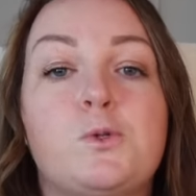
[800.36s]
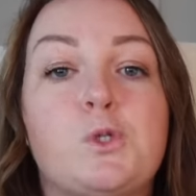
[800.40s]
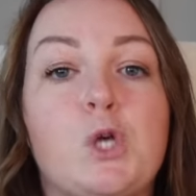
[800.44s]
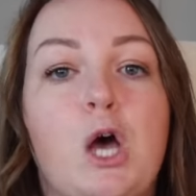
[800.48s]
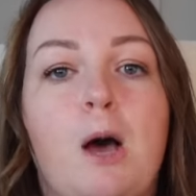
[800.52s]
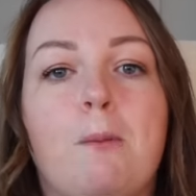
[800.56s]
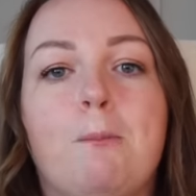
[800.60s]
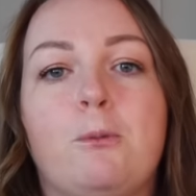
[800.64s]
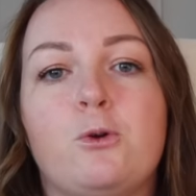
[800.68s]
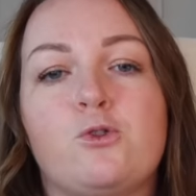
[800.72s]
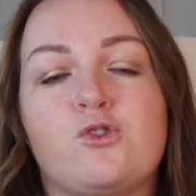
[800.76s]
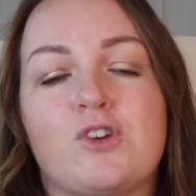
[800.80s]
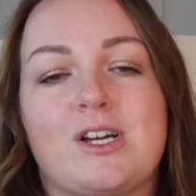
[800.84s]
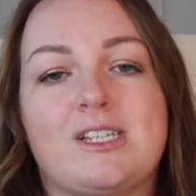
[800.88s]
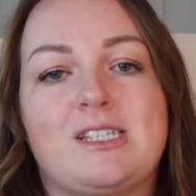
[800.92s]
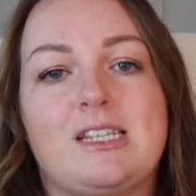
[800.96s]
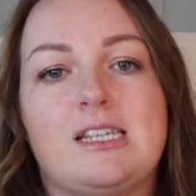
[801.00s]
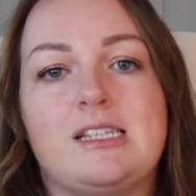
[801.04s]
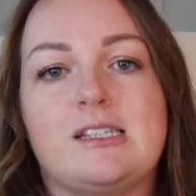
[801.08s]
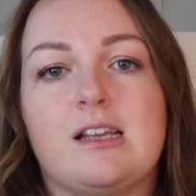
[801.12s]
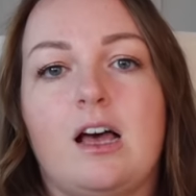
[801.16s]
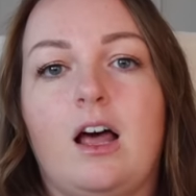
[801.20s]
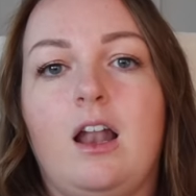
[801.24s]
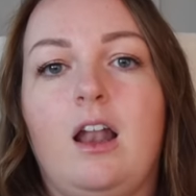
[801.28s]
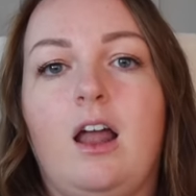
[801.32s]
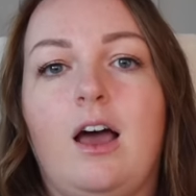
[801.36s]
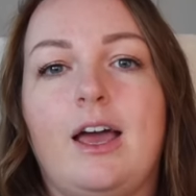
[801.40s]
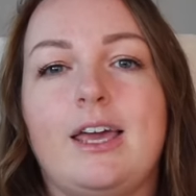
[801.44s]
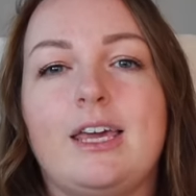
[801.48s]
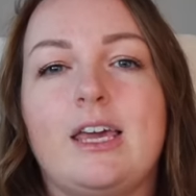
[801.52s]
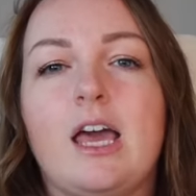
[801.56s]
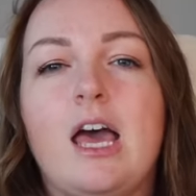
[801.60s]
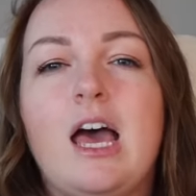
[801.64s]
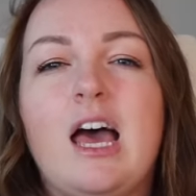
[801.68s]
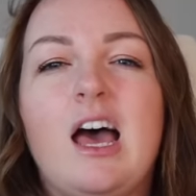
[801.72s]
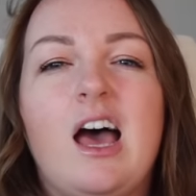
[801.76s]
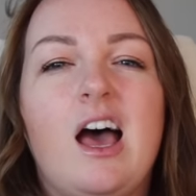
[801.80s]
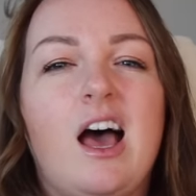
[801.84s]
sample dresses are
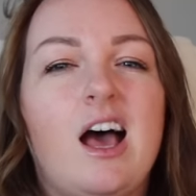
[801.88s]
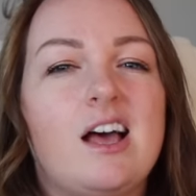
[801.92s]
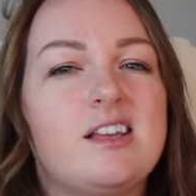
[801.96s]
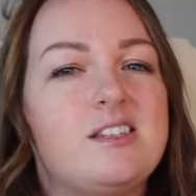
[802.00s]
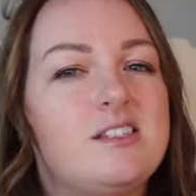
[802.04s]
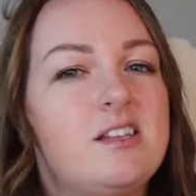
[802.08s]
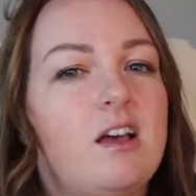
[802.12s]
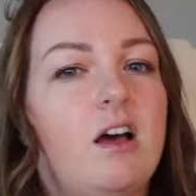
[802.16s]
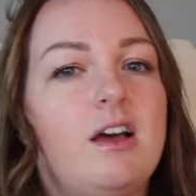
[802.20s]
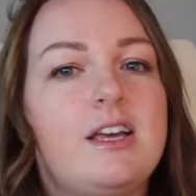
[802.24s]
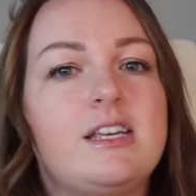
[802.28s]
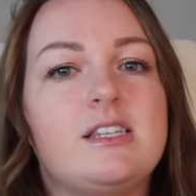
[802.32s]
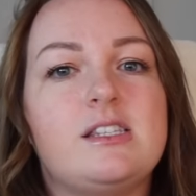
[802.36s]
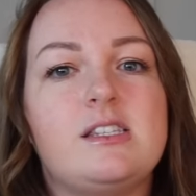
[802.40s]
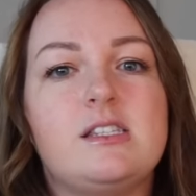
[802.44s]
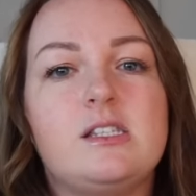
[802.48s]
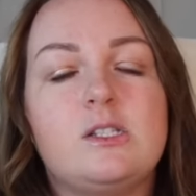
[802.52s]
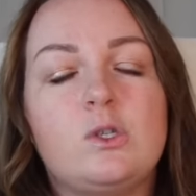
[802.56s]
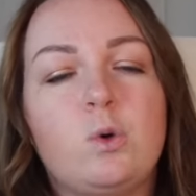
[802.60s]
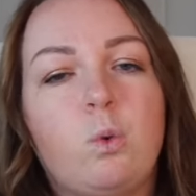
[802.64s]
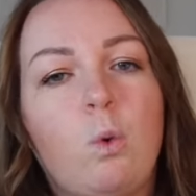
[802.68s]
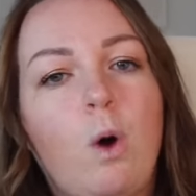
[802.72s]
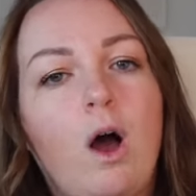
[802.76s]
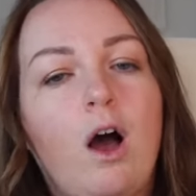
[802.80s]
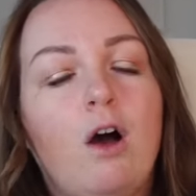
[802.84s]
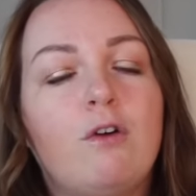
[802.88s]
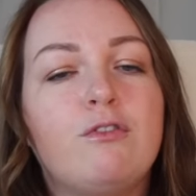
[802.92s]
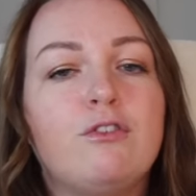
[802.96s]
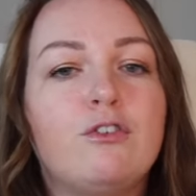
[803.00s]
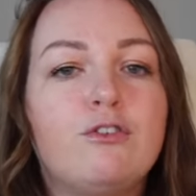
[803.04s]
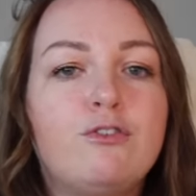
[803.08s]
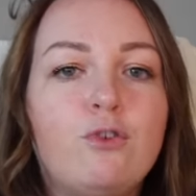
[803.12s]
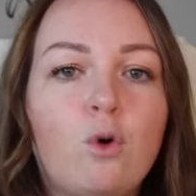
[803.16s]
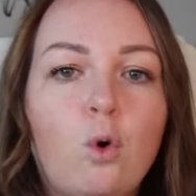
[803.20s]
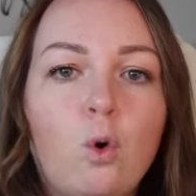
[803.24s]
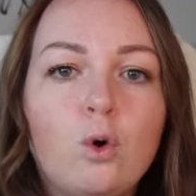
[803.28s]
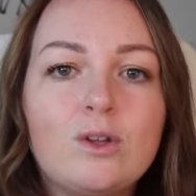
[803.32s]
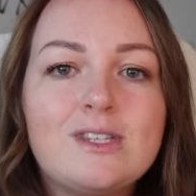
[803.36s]
like a size 12 or
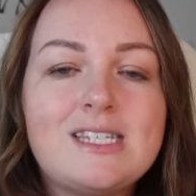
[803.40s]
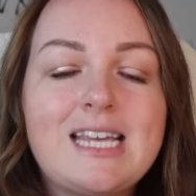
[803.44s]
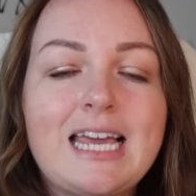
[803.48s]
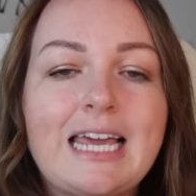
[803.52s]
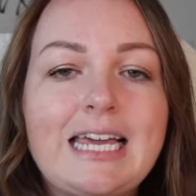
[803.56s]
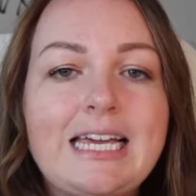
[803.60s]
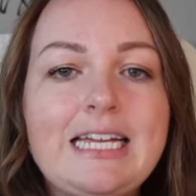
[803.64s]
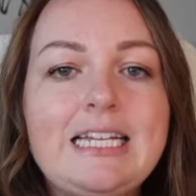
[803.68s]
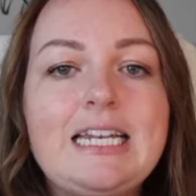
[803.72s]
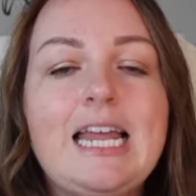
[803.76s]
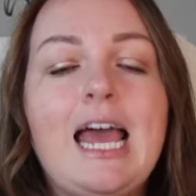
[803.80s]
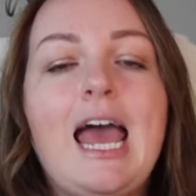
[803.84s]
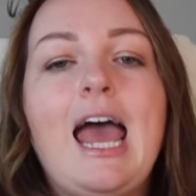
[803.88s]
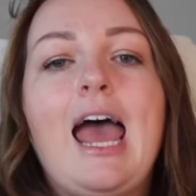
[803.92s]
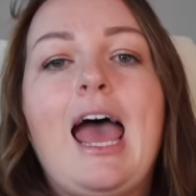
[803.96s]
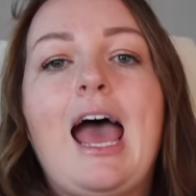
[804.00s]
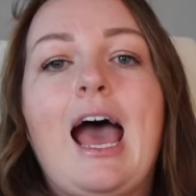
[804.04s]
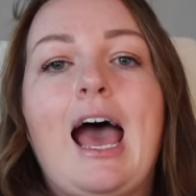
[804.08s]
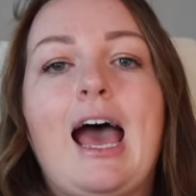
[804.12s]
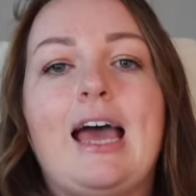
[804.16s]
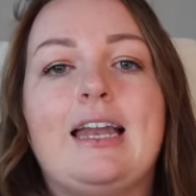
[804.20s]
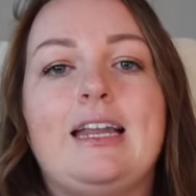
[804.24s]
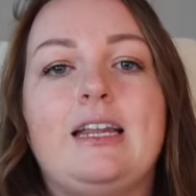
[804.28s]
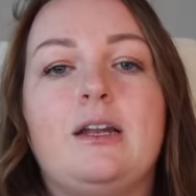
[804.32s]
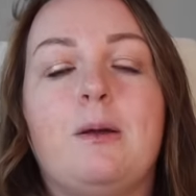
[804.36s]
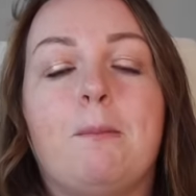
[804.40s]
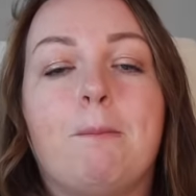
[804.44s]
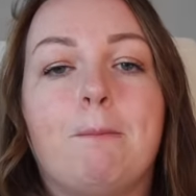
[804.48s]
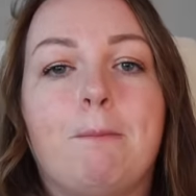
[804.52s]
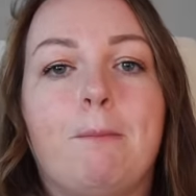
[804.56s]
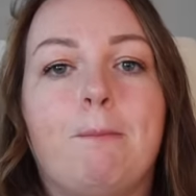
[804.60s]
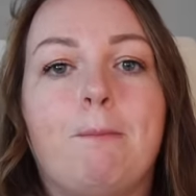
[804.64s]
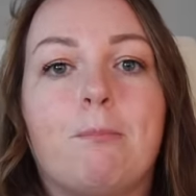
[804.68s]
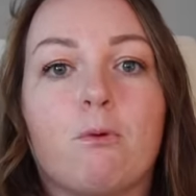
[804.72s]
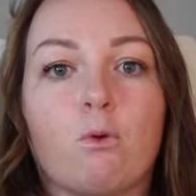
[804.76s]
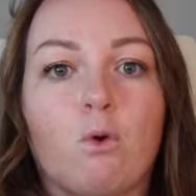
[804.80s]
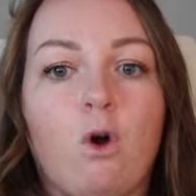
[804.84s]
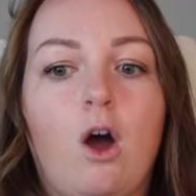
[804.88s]
14, and in a
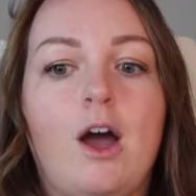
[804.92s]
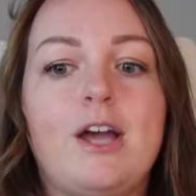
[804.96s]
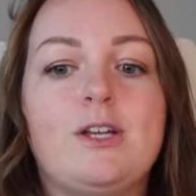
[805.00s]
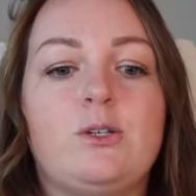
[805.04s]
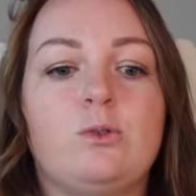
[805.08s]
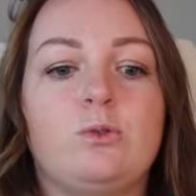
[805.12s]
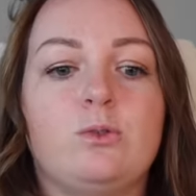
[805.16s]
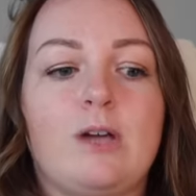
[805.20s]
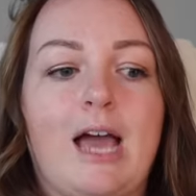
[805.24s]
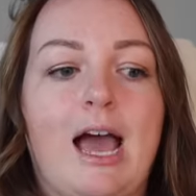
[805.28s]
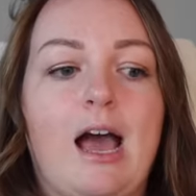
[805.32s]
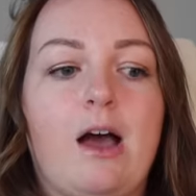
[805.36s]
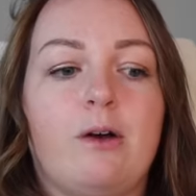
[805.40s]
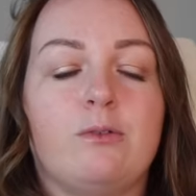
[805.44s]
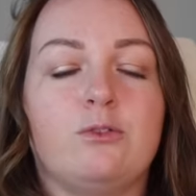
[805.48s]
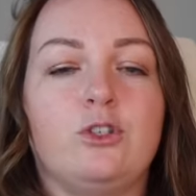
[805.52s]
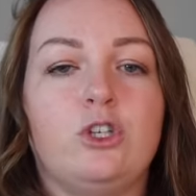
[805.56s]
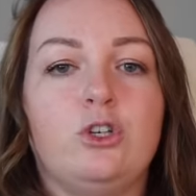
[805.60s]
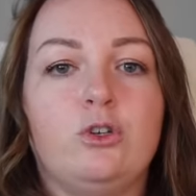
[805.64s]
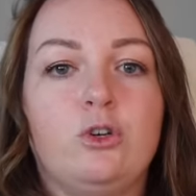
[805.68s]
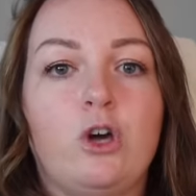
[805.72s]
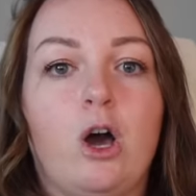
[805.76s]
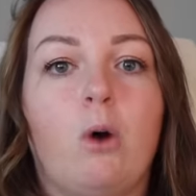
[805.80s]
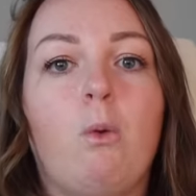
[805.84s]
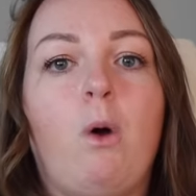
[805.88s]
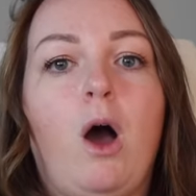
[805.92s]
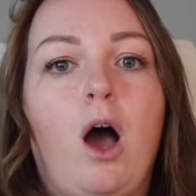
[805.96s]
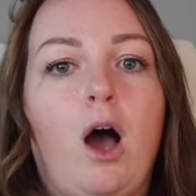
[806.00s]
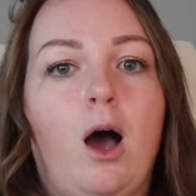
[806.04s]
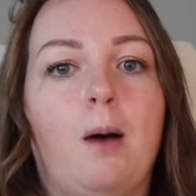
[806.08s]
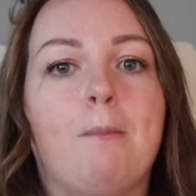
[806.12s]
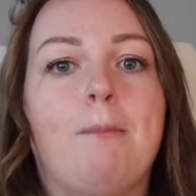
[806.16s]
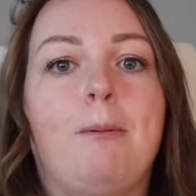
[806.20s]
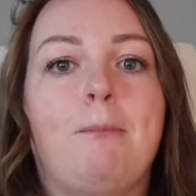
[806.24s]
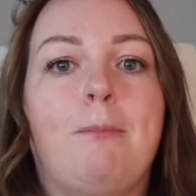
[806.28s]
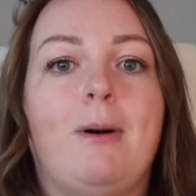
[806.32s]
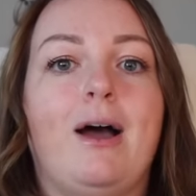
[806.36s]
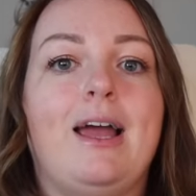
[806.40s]
bridal gown, you go
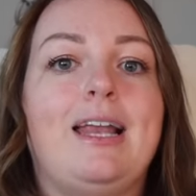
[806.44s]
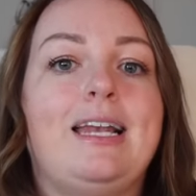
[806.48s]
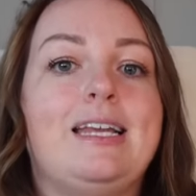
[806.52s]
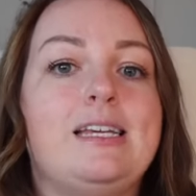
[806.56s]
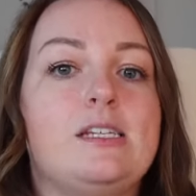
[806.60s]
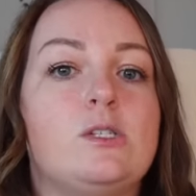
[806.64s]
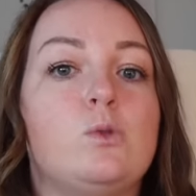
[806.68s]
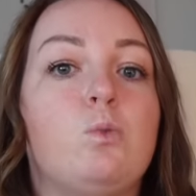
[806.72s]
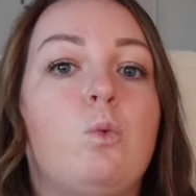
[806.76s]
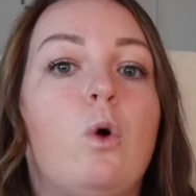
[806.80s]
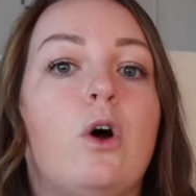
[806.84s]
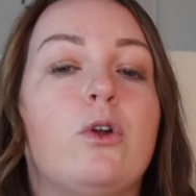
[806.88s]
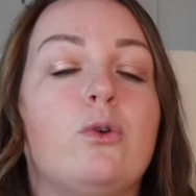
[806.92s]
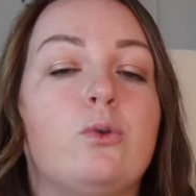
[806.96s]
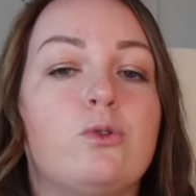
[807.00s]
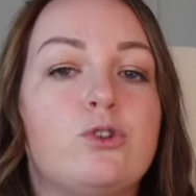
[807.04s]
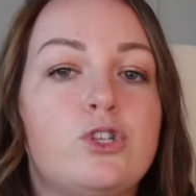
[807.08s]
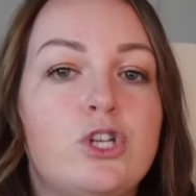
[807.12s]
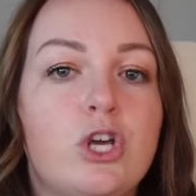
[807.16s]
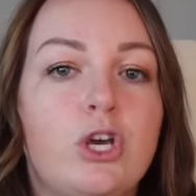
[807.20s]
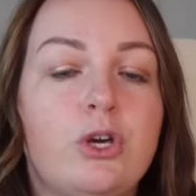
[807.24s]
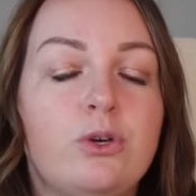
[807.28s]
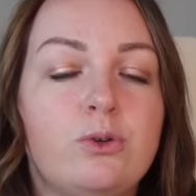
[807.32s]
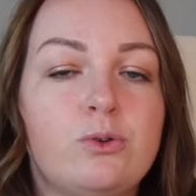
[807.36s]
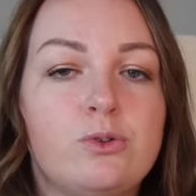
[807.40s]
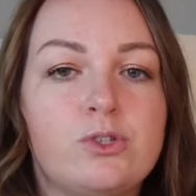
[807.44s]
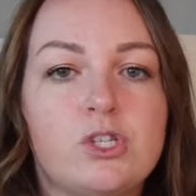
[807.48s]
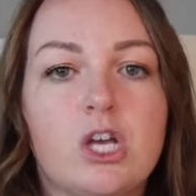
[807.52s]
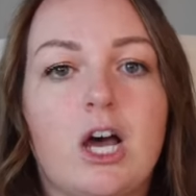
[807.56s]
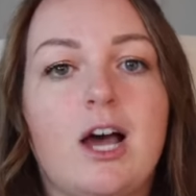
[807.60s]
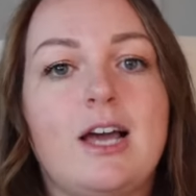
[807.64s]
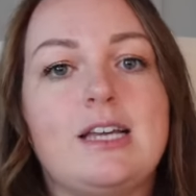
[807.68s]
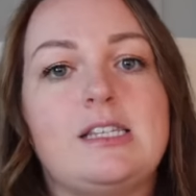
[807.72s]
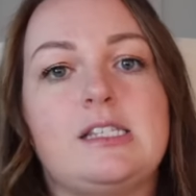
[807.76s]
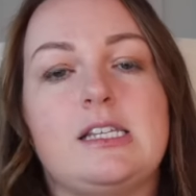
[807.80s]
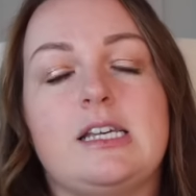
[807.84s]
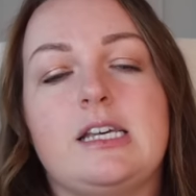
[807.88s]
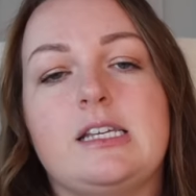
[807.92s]
up by at least one or two
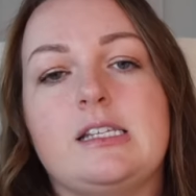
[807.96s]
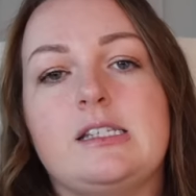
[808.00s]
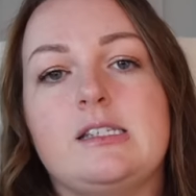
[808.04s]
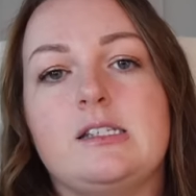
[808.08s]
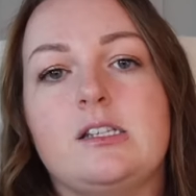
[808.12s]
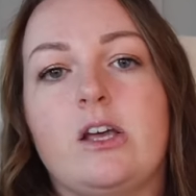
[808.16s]
sizes.